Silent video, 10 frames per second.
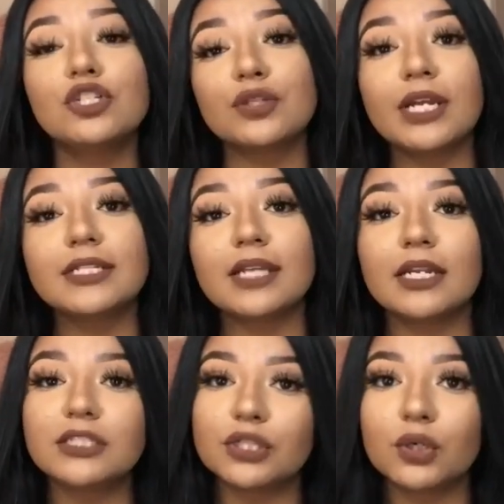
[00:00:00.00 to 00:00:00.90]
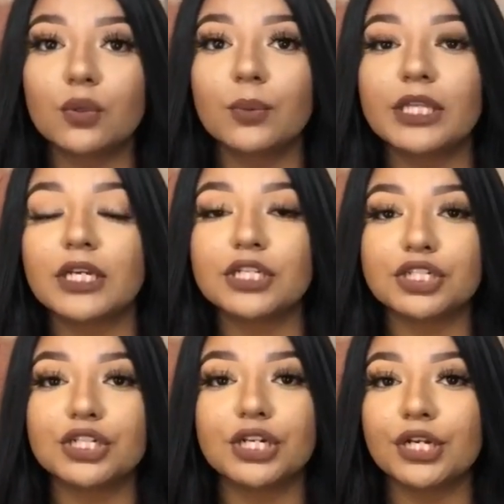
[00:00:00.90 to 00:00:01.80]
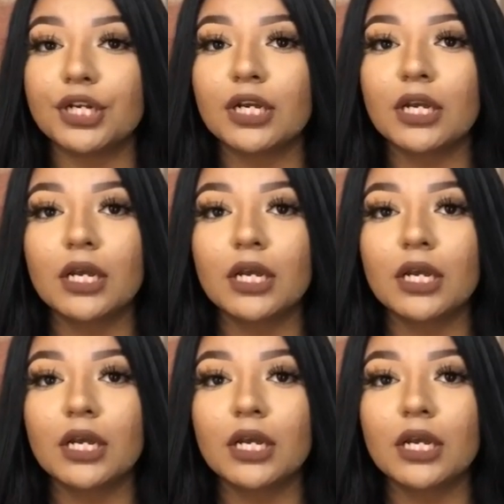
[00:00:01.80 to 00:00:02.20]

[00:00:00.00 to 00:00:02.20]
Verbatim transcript: So I decided to go with a shirt,